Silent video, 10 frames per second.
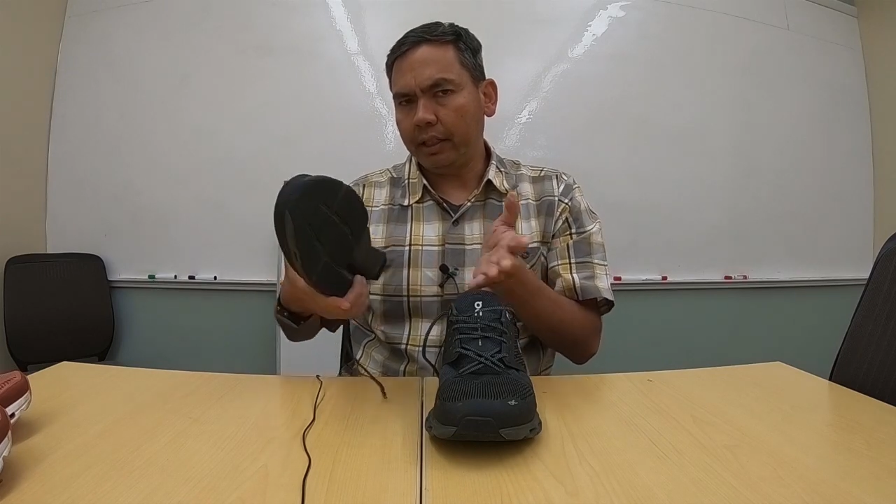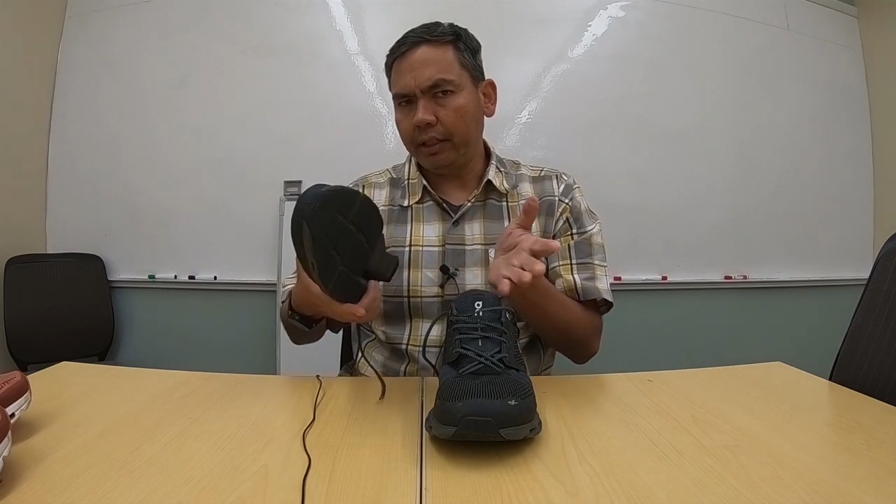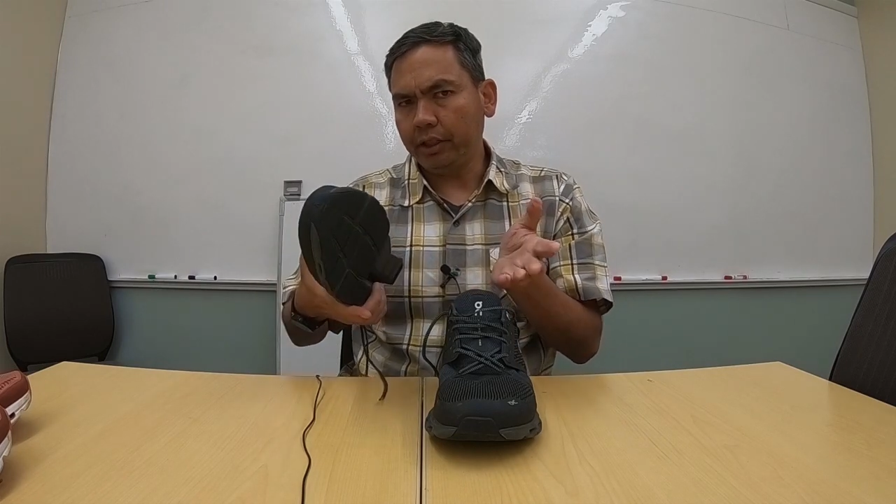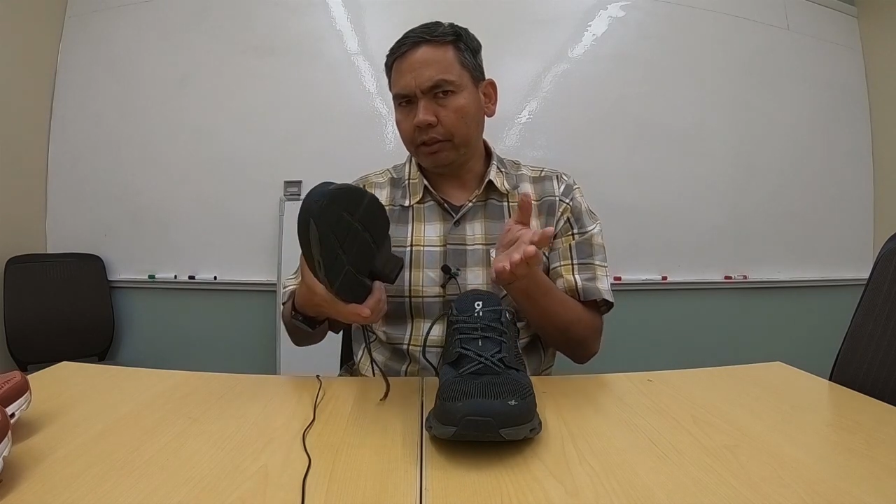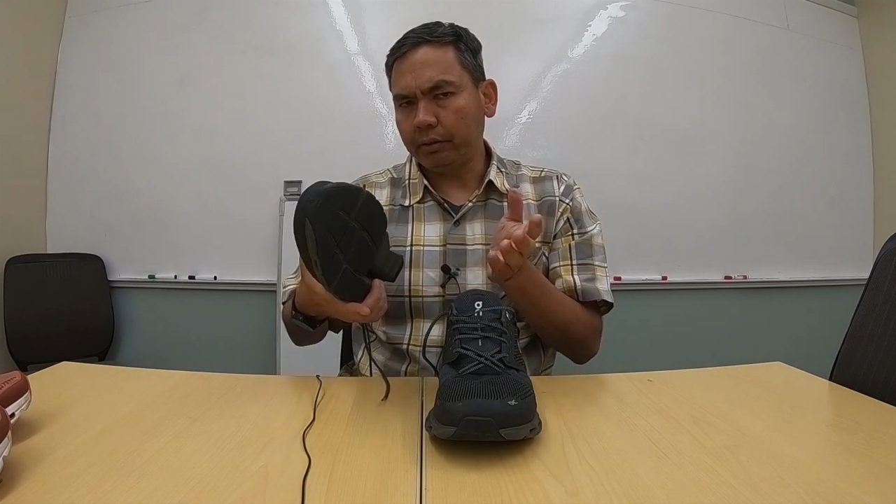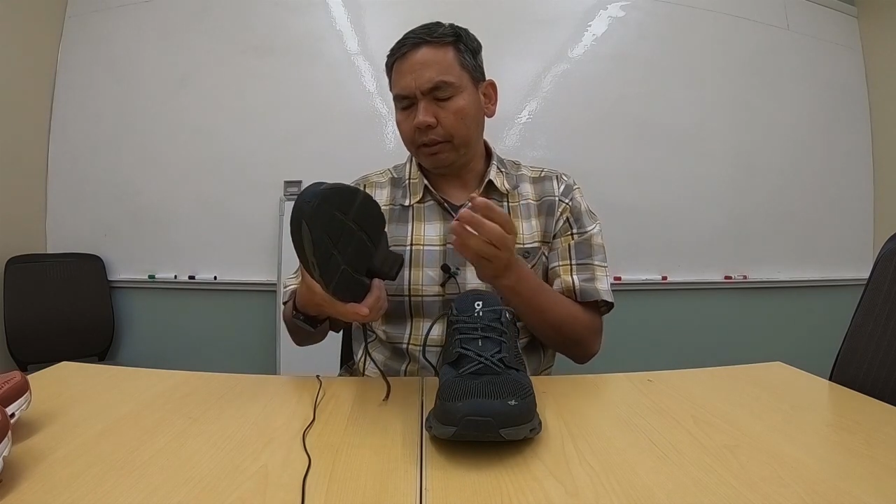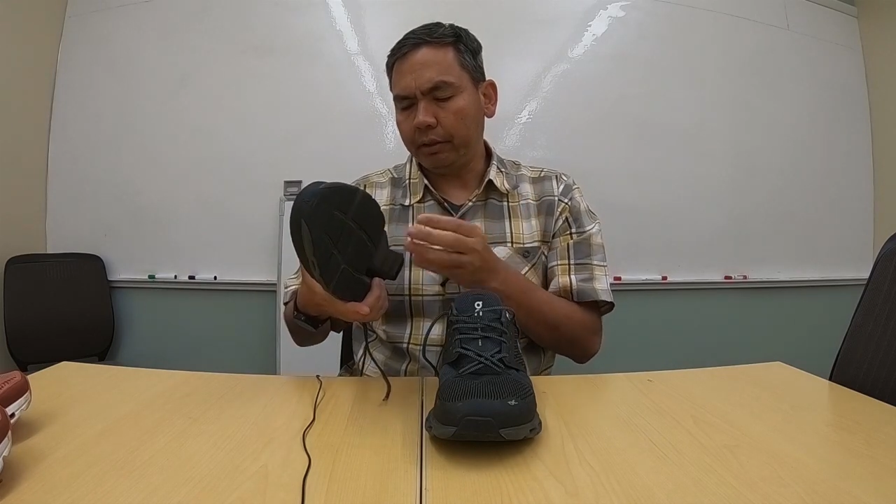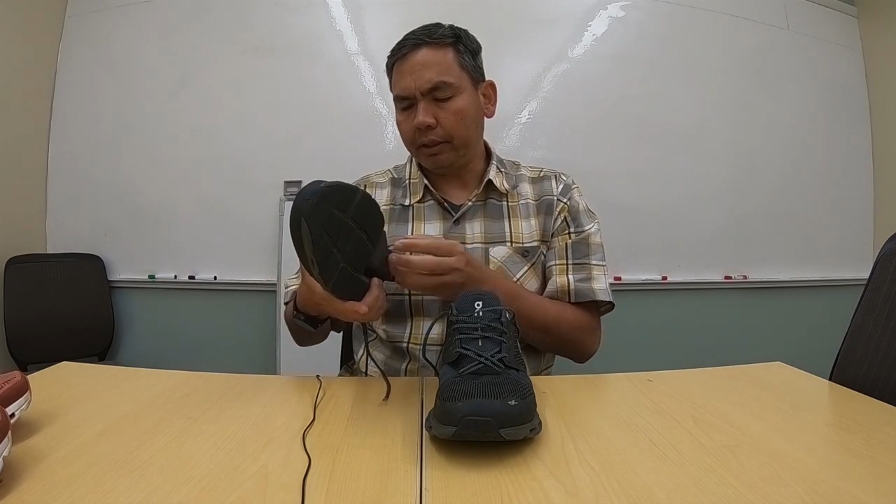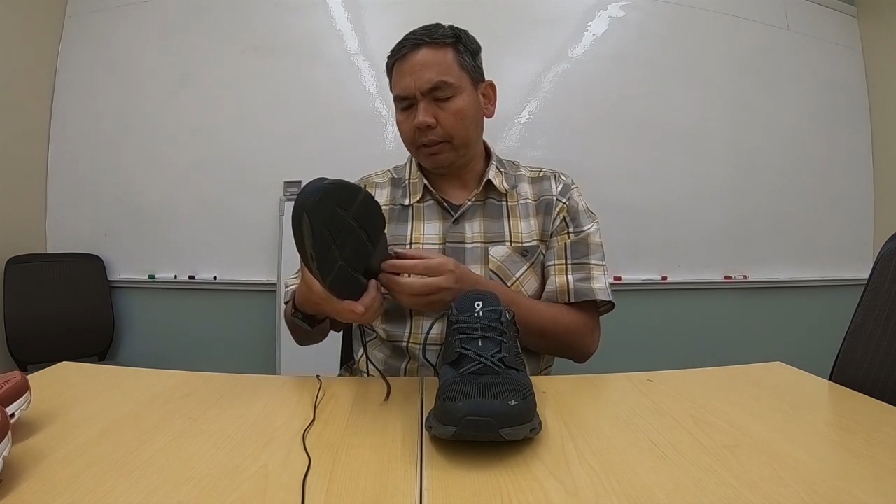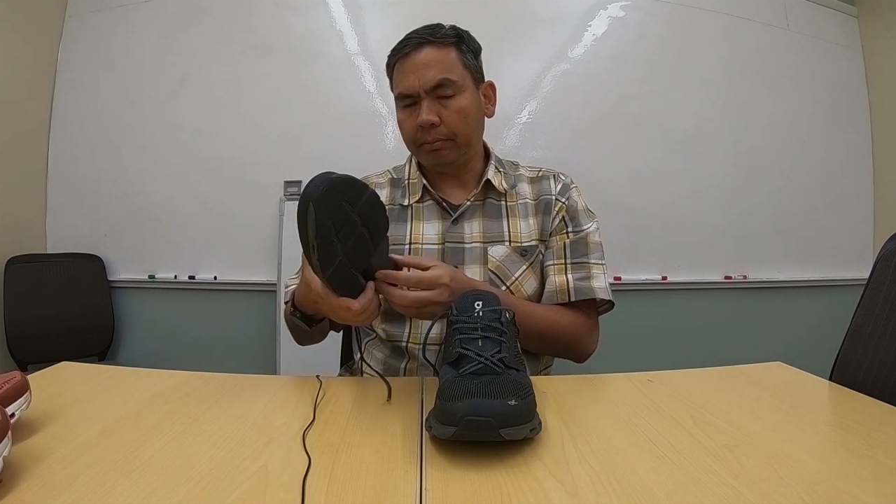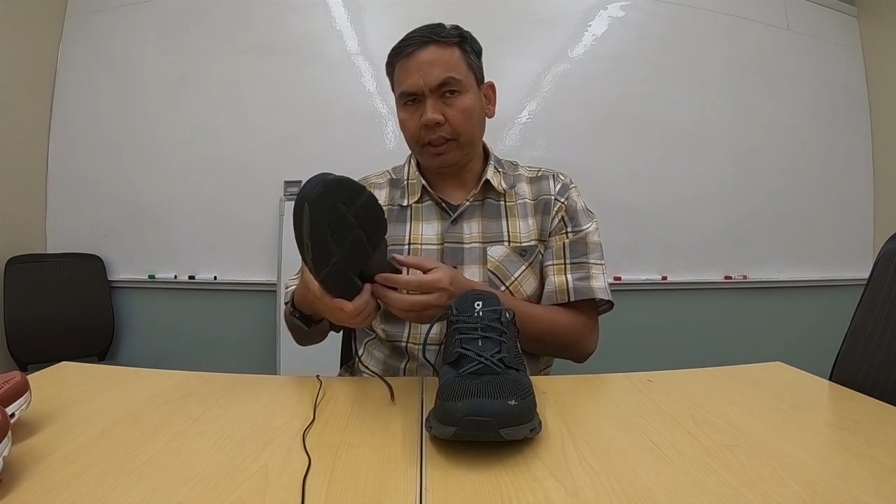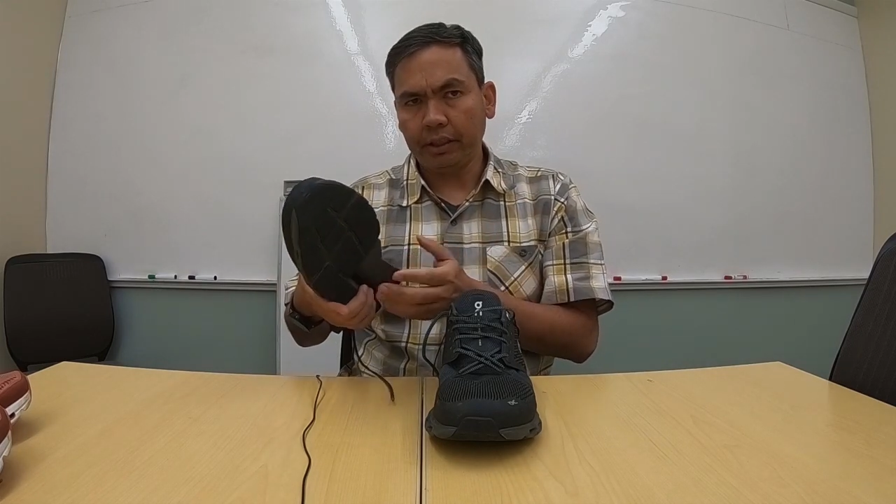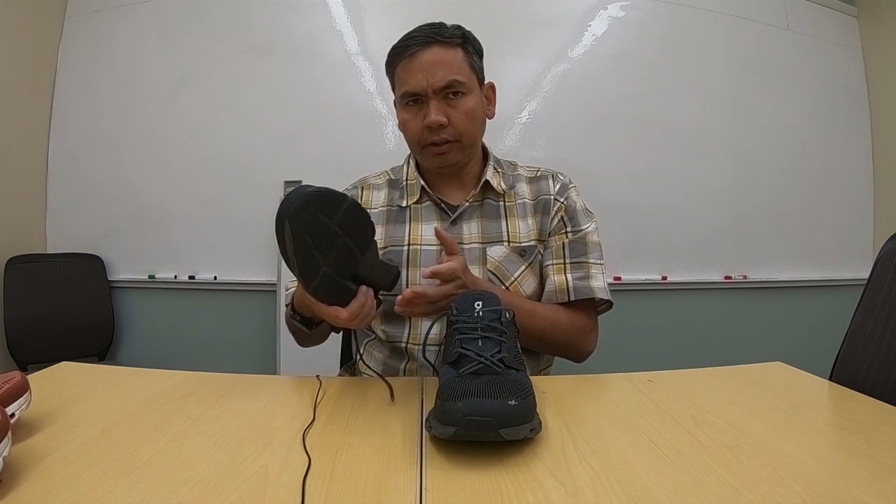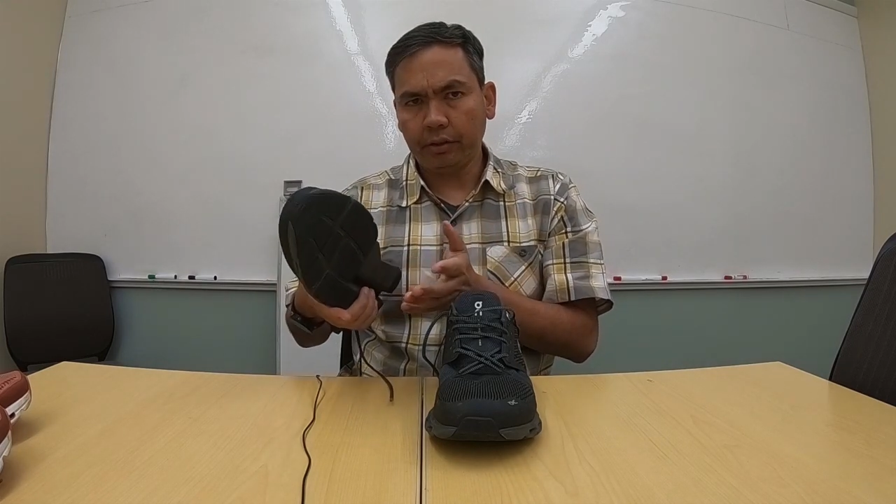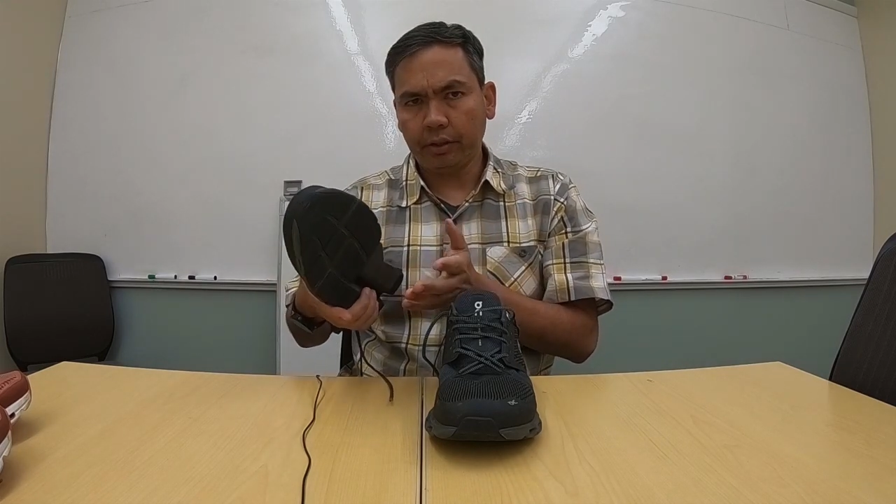initial
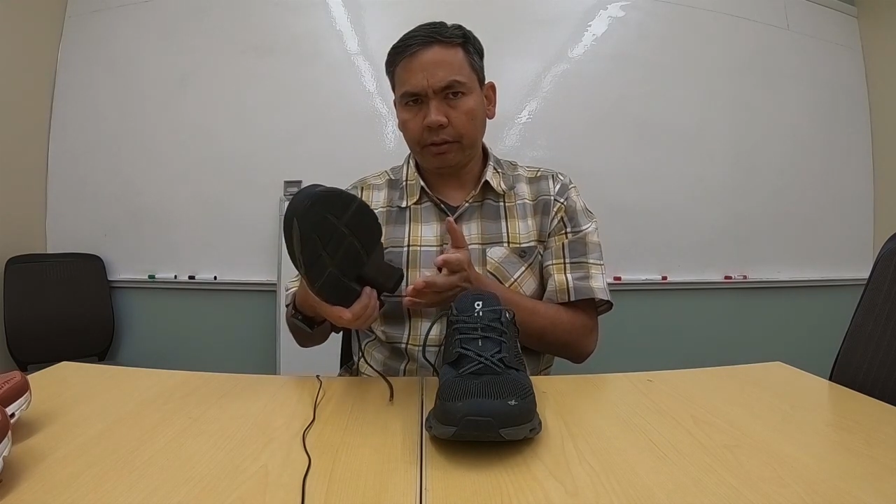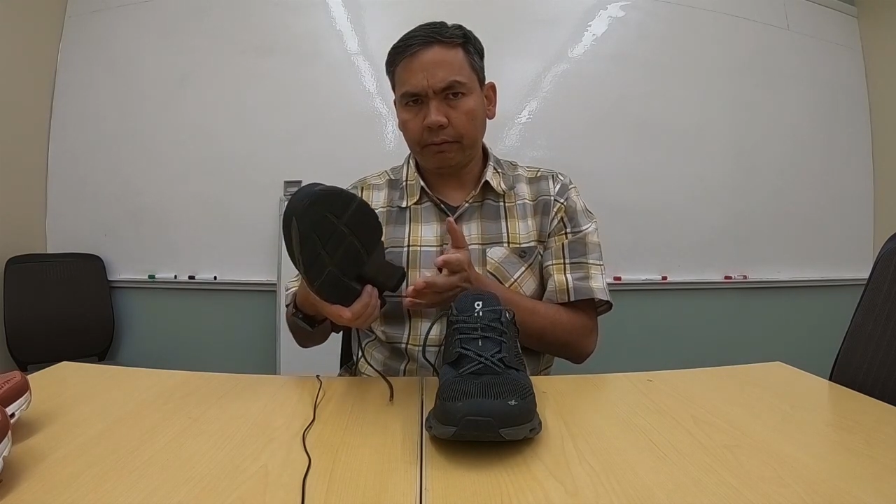impressions